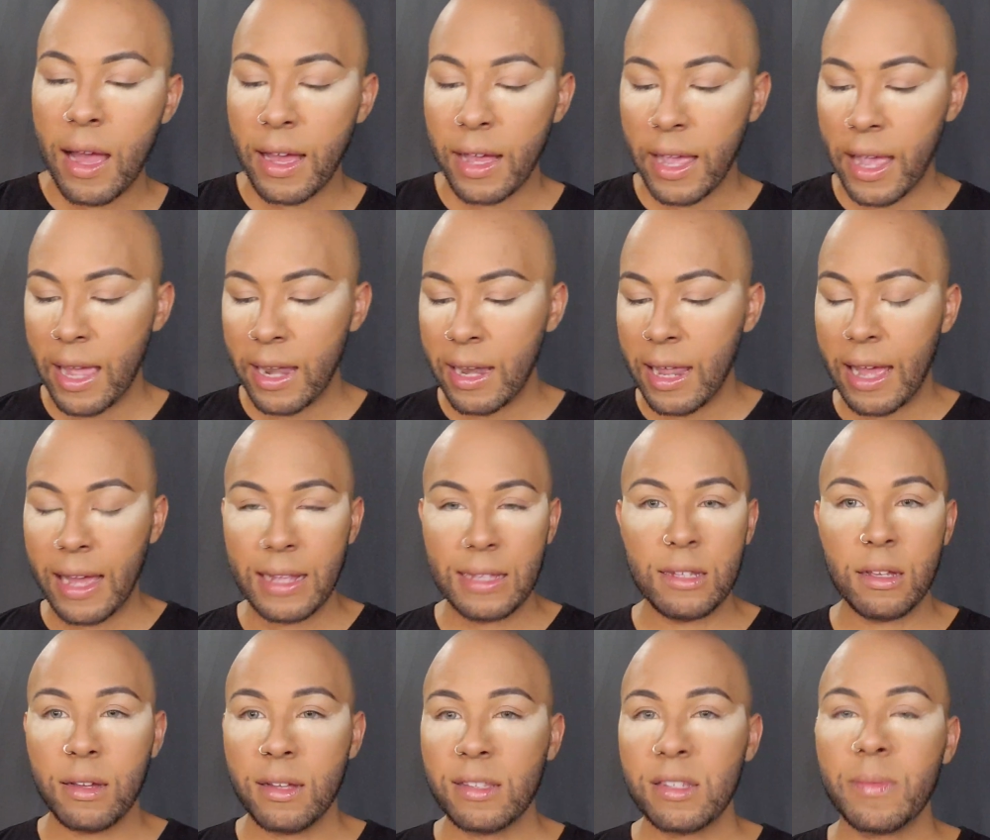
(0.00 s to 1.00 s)
Again, I
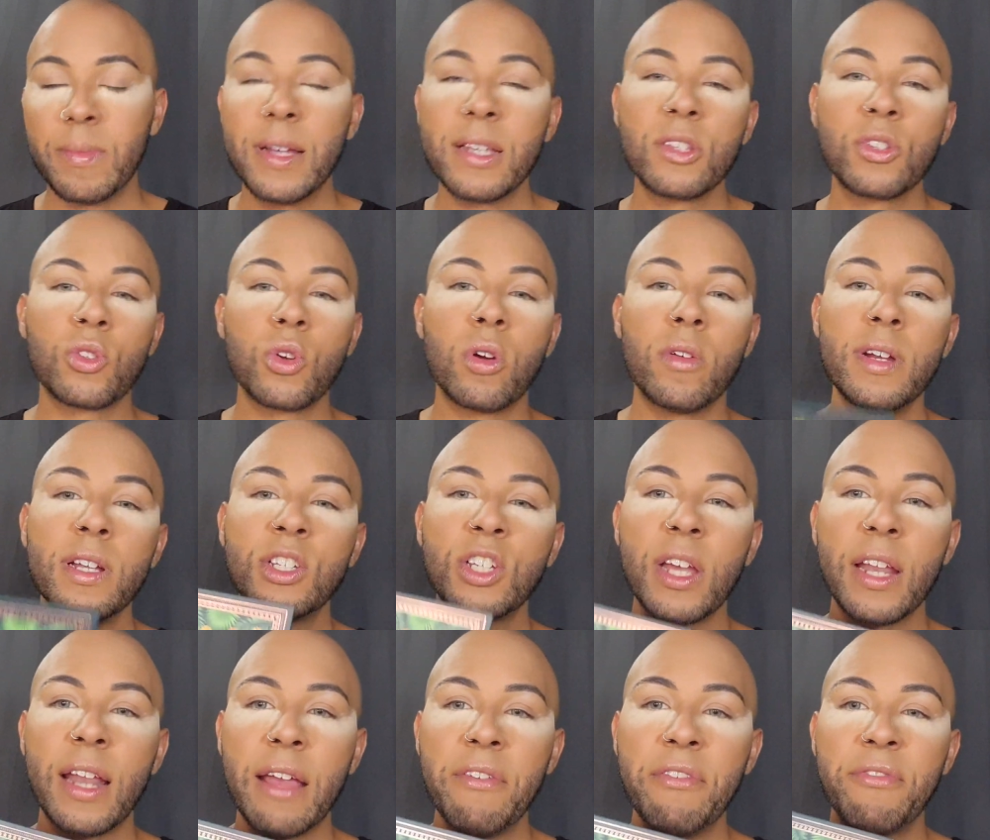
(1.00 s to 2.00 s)
dug into my storage
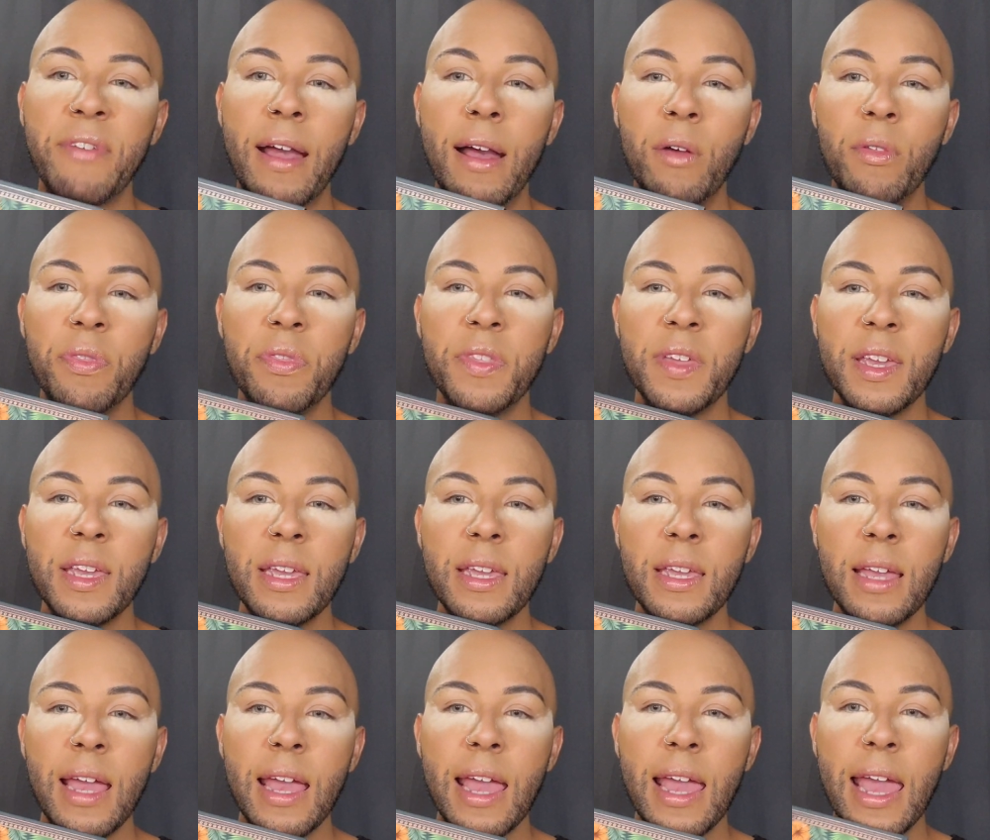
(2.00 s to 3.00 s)
and I found
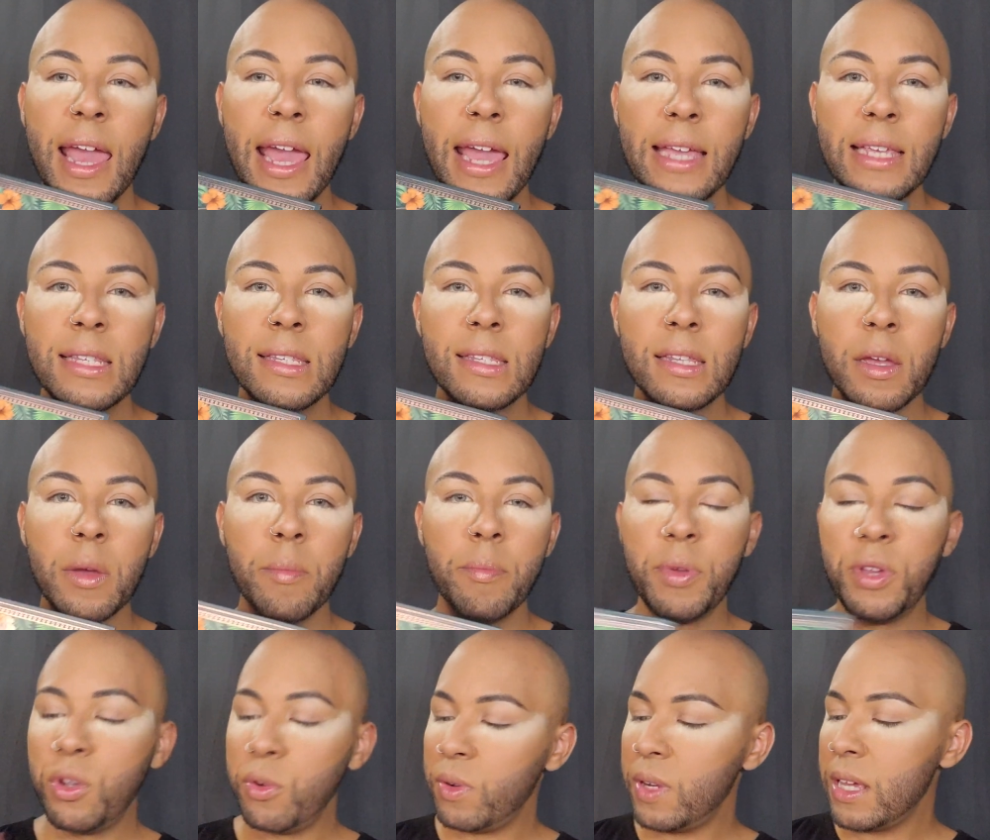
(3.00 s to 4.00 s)
the Ace
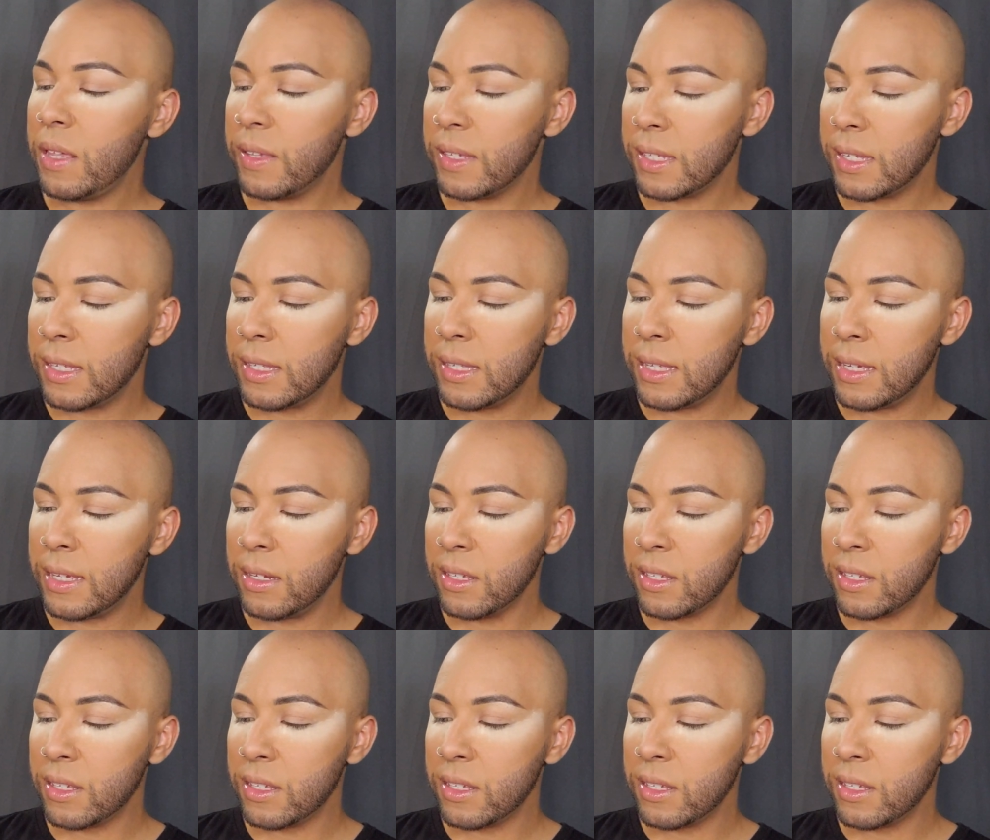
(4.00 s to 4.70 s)
Beauty. This is the